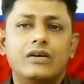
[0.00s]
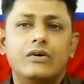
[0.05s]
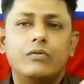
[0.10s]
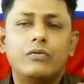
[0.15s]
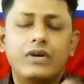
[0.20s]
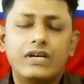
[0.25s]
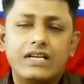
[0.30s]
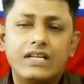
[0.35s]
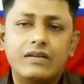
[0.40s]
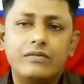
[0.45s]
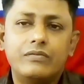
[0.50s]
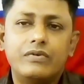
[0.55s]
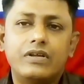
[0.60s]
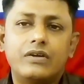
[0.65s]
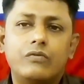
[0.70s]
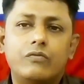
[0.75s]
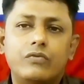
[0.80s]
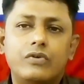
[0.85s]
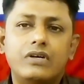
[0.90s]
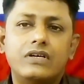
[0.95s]

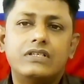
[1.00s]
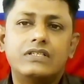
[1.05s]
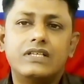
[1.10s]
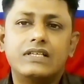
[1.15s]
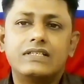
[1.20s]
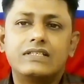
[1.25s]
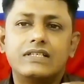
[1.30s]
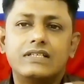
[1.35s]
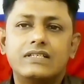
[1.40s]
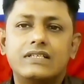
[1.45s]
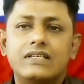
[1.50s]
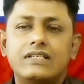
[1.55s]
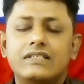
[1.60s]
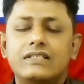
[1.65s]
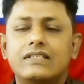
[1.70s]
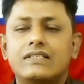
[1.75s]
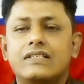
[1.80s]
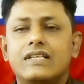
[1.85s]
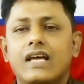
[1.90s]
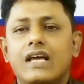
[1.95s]
Whatever words and
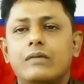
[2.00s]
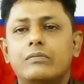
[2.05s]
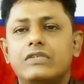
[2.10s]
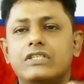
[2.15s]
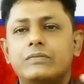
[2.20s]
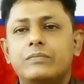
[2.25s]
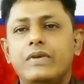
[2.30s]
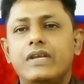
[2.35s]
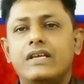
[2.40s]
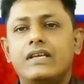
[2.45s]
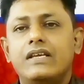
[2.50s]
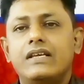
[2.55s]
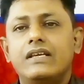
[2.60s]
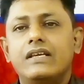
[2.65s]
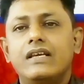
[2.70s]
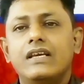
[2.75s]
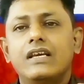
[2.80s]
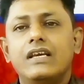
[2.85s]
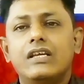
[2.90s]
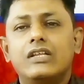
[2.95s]
sentences I am speaking,